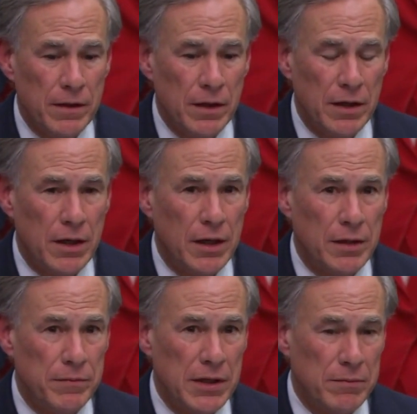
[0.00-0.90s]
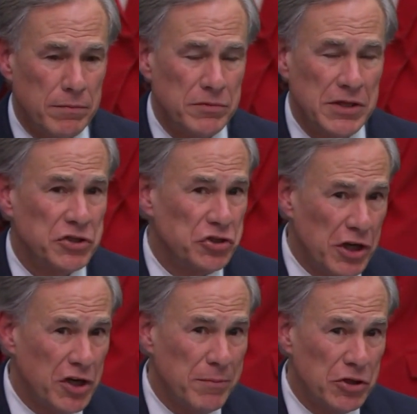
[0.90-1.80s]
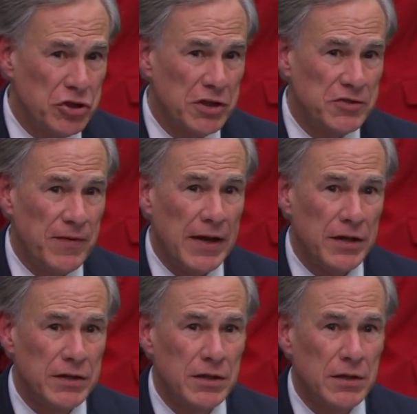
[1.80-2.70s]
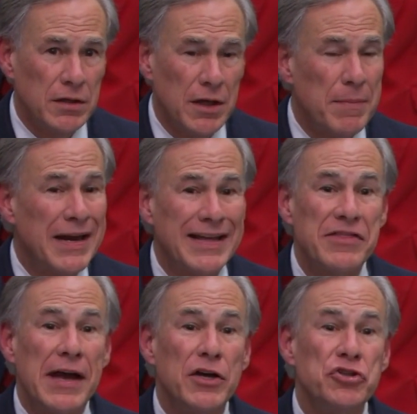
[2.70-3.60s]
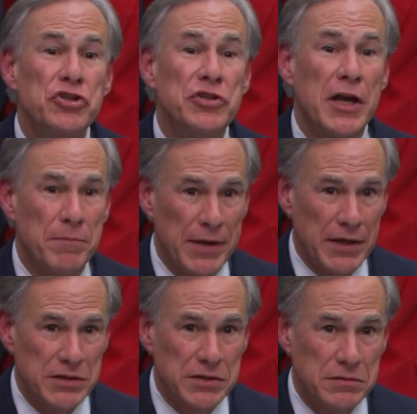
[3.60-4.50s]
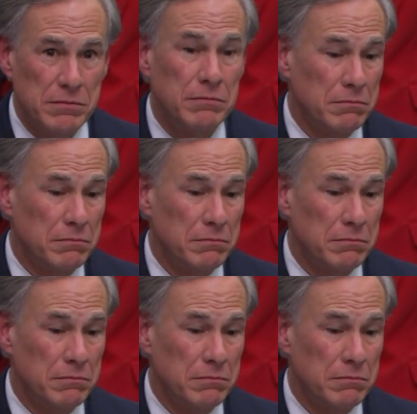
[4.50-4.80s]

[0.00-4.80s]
The Texas Jail Commission has found about 1,000 jail beds.